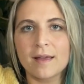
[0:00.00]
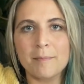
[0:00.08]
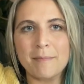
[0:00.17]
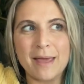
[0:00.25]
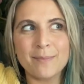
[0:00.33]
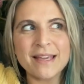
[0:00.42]

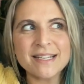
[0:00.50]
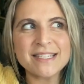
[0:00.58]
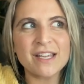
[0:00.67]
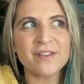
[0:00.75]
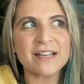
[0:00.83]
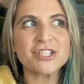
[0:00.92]
Maybe it's
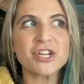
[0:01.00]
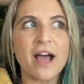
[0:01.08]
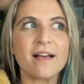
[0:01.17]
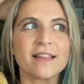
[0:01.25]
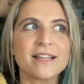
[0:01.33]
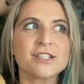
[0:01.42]
even a
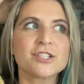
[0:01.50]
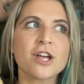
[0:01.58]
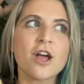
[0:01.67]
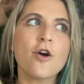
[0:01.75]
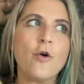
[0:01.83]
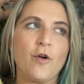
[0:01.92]
challenge
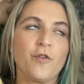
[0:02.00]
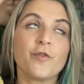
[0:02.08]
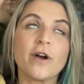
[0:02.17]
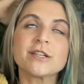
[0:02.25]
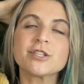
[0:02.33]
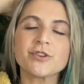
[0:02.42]
or
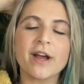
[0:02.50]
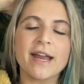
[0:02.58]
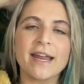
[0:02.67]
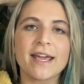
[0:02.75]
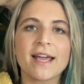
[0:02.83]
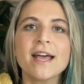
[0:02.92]

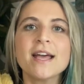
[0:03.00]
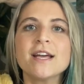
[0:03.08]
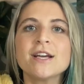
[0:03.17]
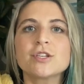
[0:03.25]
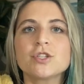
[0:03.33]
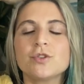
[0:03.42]
frustrating
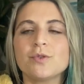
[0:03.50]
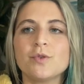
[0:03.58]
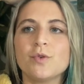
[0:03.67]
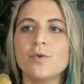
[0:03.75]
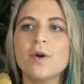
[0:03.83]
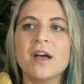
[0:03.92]

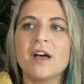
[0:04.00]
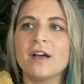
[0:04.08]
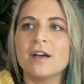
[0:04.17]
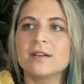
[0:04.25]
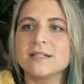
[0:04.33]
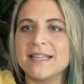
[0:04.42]
to
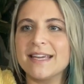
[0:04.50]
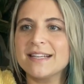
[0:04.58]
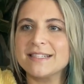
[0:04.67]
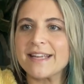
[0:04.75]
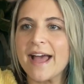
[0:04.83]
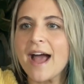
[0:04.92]

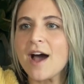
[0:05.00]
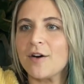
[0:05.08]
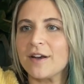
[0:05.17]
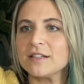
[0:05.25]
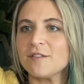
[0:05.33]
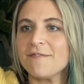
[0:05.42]
dig
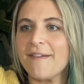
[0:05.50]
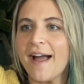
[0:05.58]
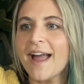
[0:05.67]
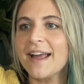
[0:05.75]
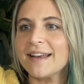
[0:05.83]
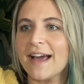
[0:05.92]
down and to
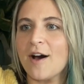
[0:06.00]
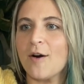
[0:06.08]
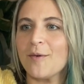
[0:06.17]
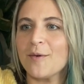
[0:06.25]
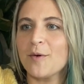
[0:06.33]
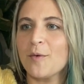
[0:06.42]
find
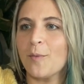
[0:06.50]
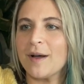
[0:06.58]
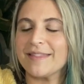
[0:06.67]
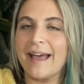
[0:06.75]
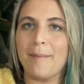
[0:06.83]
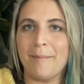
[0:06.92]
out
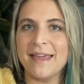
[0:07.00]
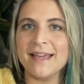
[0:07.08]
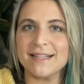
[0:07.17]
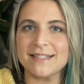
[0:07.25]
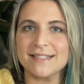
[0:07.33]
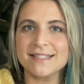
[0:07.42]
what that
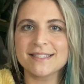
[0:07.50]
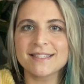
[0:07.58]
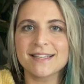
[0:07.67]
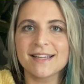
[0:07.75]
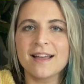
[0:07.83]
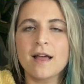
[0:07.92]

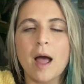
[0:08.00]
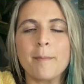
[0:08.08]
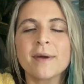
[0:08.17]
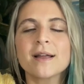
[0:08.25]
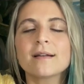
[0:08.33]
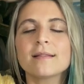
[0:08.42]
means.
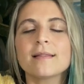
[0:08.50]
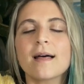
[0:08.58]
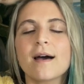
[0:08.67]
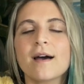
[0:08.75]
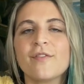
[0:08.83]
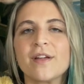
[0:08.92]
I'm gonna
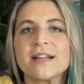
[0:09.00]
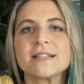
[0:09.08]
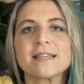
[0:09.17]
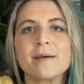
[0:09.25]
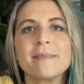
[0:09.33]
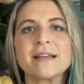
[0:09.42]
love and
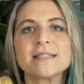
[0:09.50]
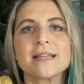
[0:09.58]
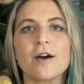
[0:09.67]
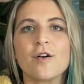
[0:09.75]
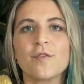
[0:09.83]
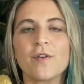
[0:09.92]
accept
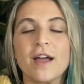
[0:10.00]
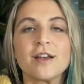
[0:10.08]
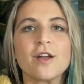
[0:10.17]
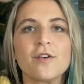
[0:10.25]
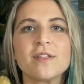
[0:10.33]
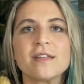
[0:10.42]
myself. I
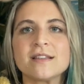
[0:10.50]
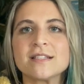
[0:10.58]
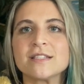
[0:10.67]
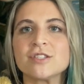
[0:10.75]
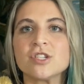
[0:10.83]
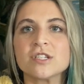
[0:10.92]
know that
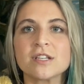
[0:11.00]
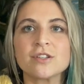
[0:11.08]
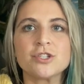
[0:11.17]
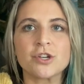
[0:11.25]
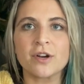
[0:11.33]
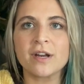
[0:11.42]
this is just a
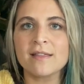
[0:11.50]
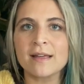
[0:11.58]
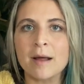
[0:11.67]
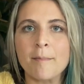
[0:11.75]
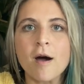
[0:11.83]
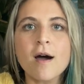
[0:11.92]
journey that
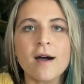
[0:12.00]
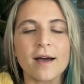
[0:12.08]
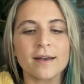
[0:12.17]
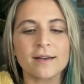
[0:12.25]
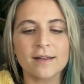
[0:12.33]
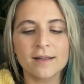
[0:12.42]
I'm
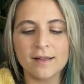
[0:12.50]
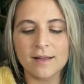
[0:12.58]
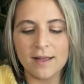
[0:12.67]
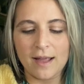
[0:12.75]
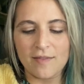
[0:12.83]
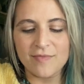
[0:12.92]
on,
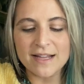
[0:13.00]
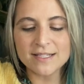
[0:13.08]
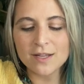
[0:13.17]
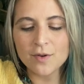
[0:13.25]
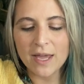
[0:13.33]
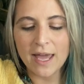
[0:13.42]
and
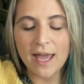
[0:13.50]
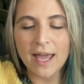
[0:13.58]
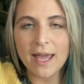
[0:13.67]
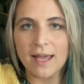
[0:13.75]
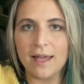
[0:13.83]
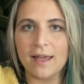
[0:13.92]
that's
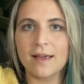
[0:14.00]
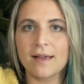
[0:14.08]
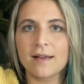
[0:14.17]
okay.